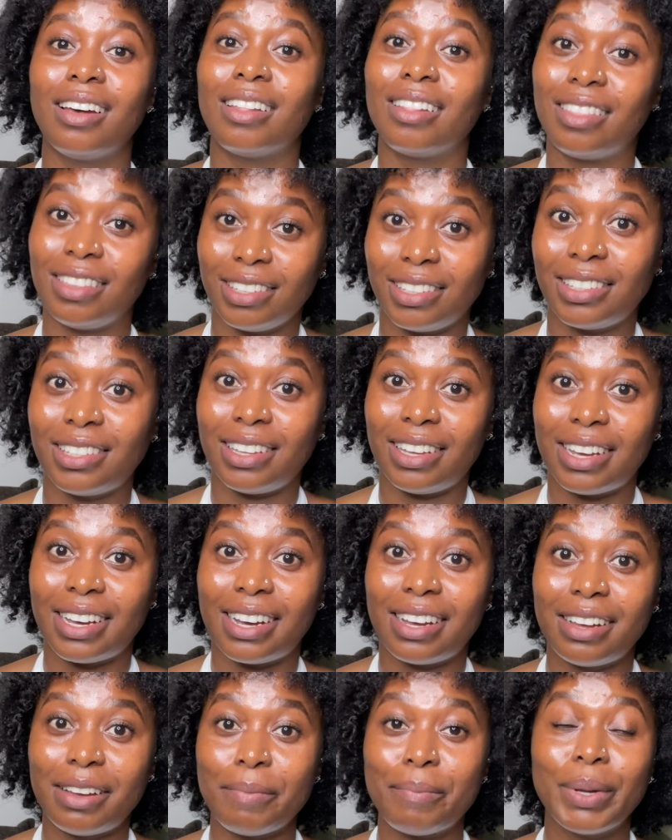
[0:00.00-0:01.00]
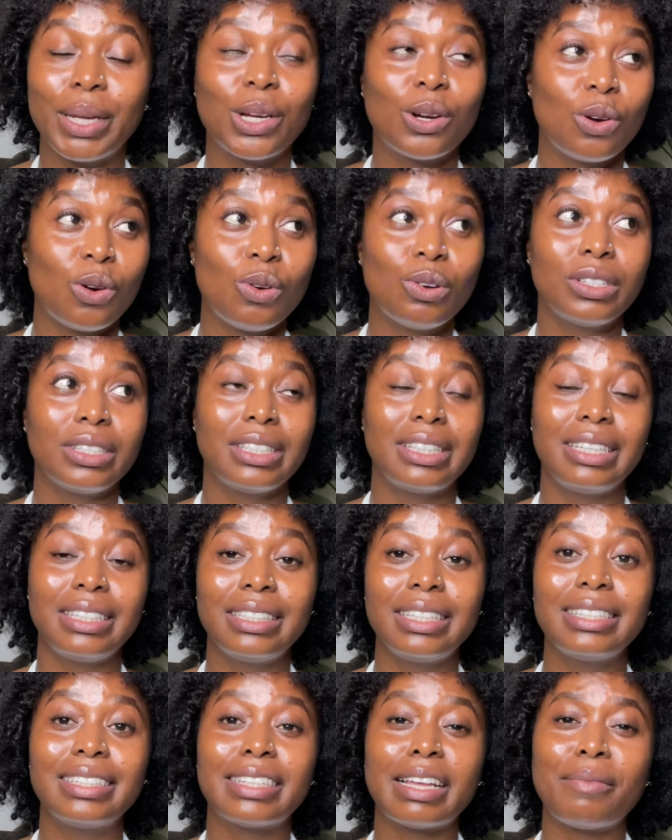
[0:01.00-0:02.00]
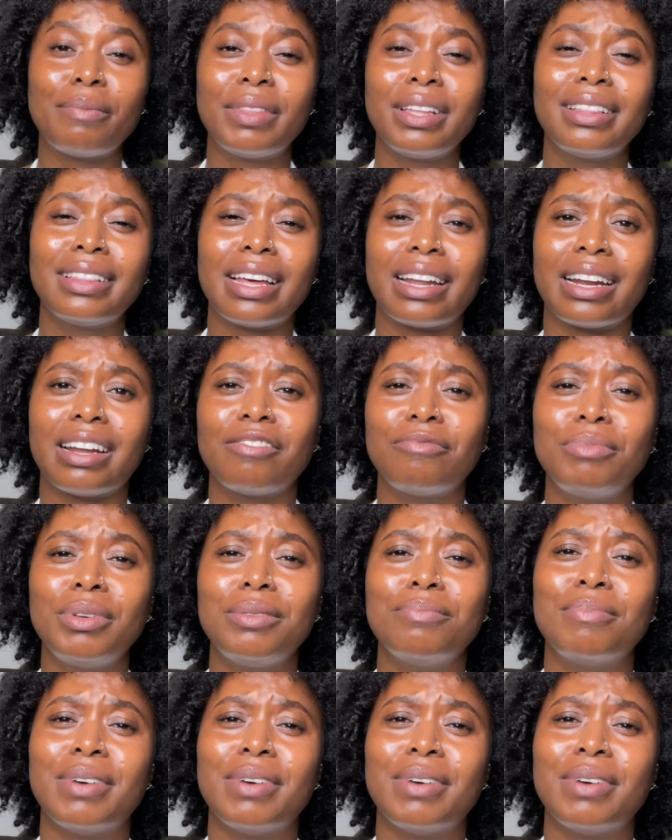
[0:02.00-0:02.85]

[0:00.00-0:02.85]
this year, because this is something that I've been